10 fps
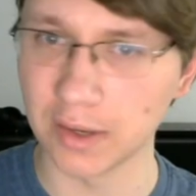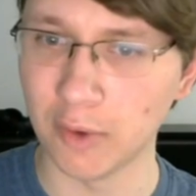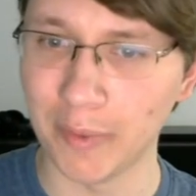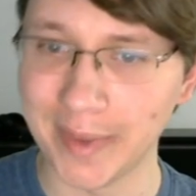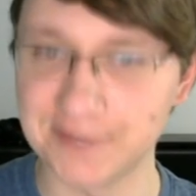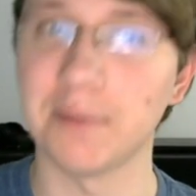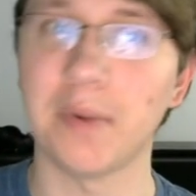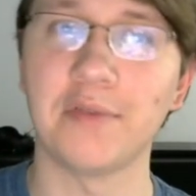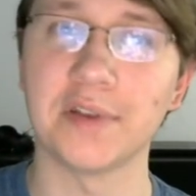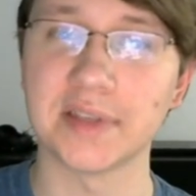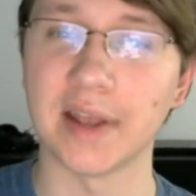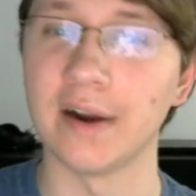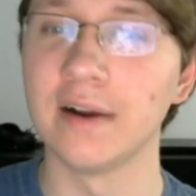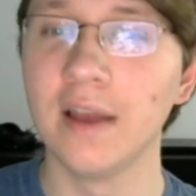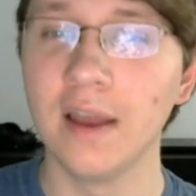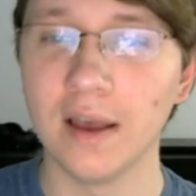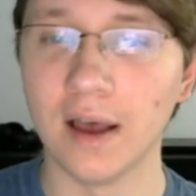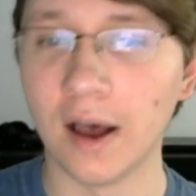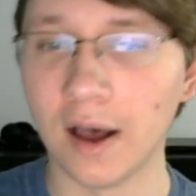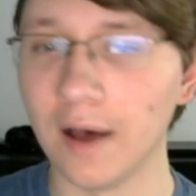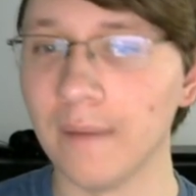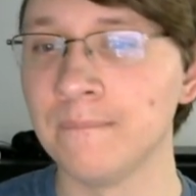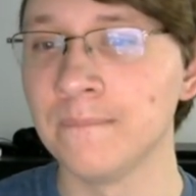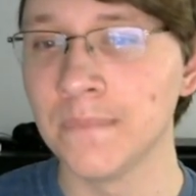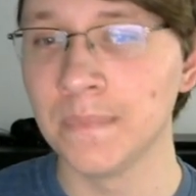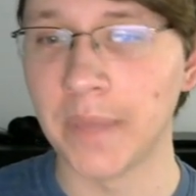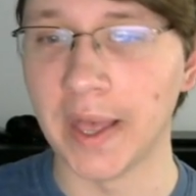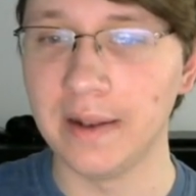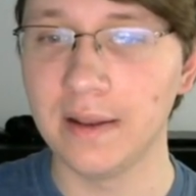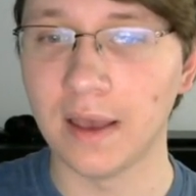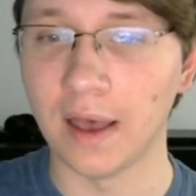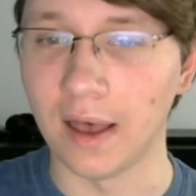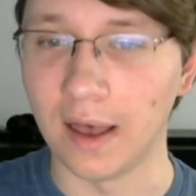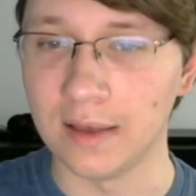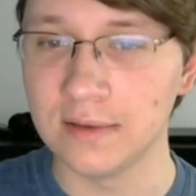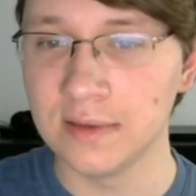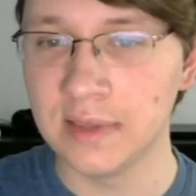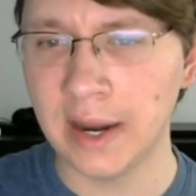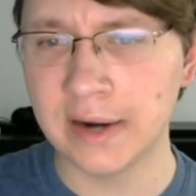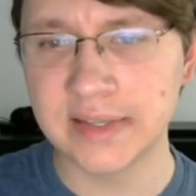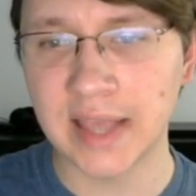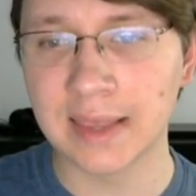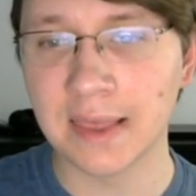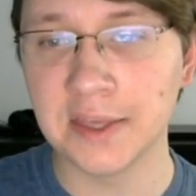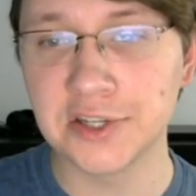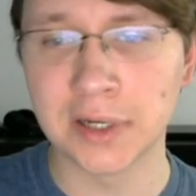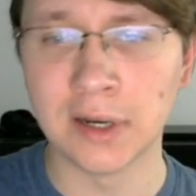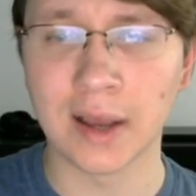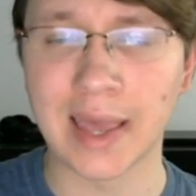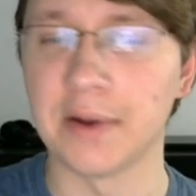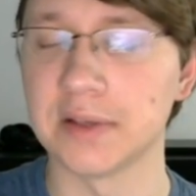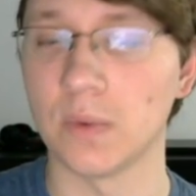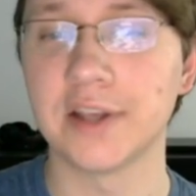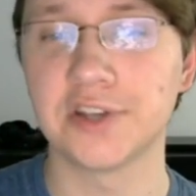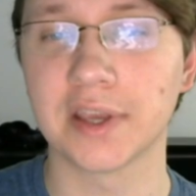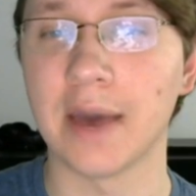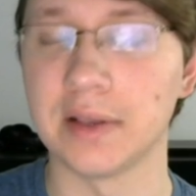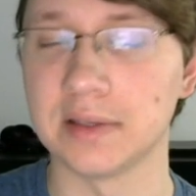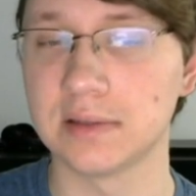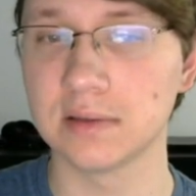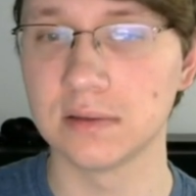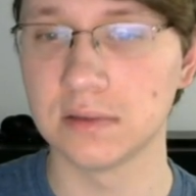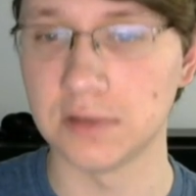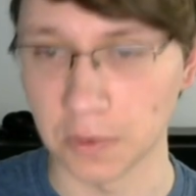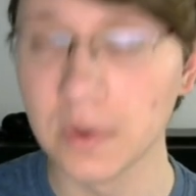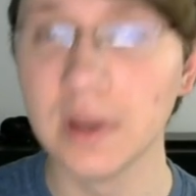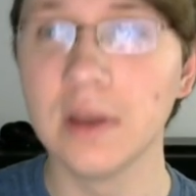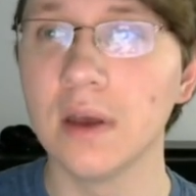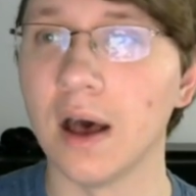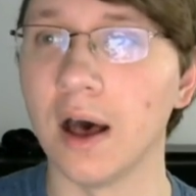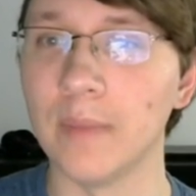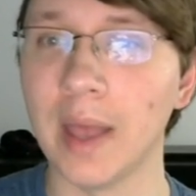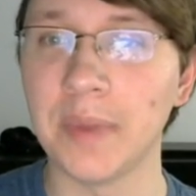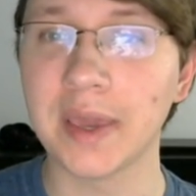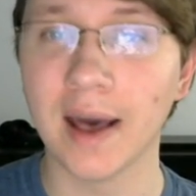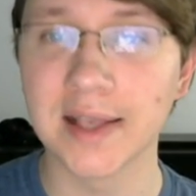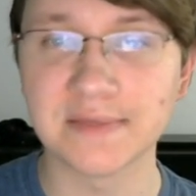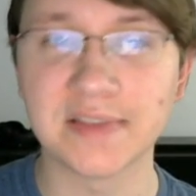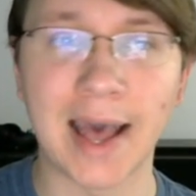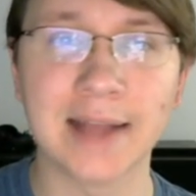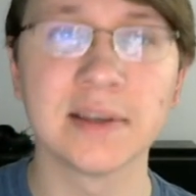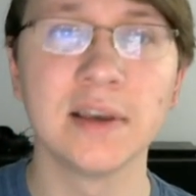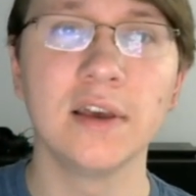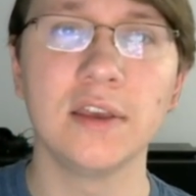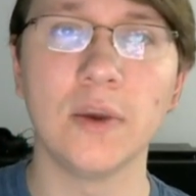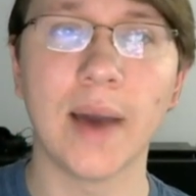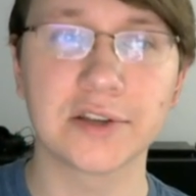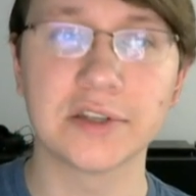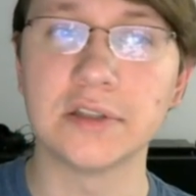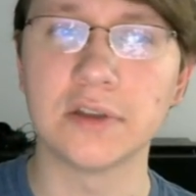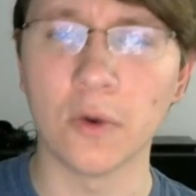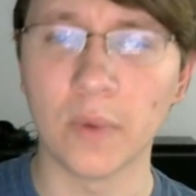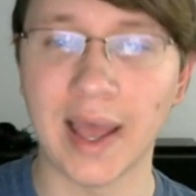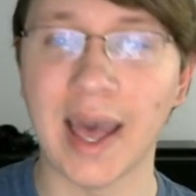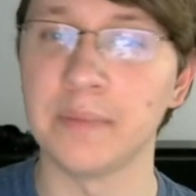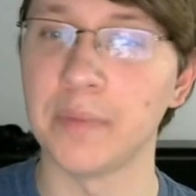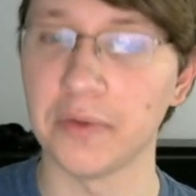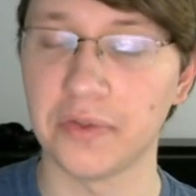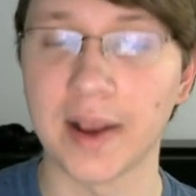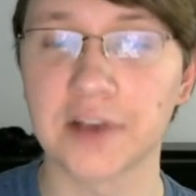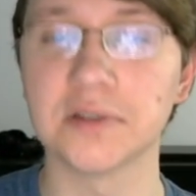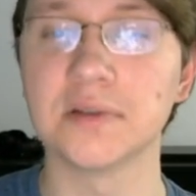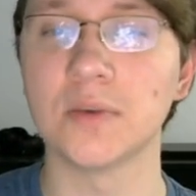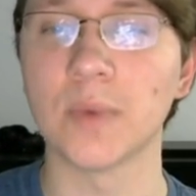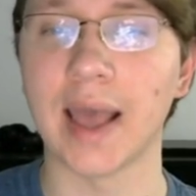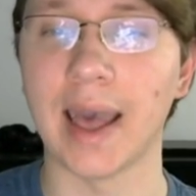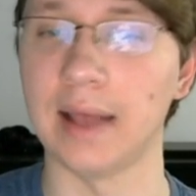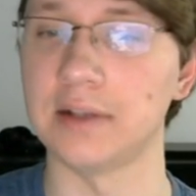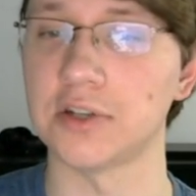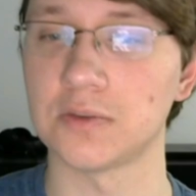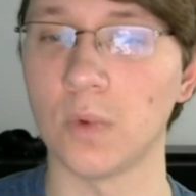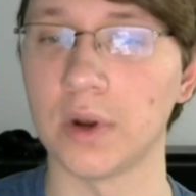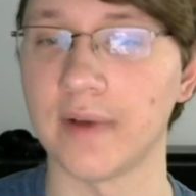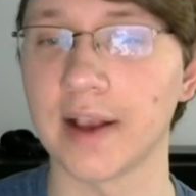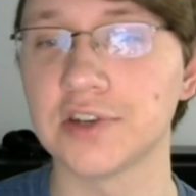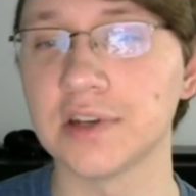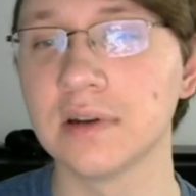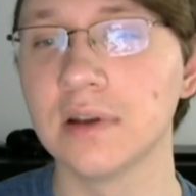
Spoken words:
Mobius strip reference there. But they're saying that this should not count as one. It should count as two. And because of that, you actually don't want to add both directions. You want to add just one direction.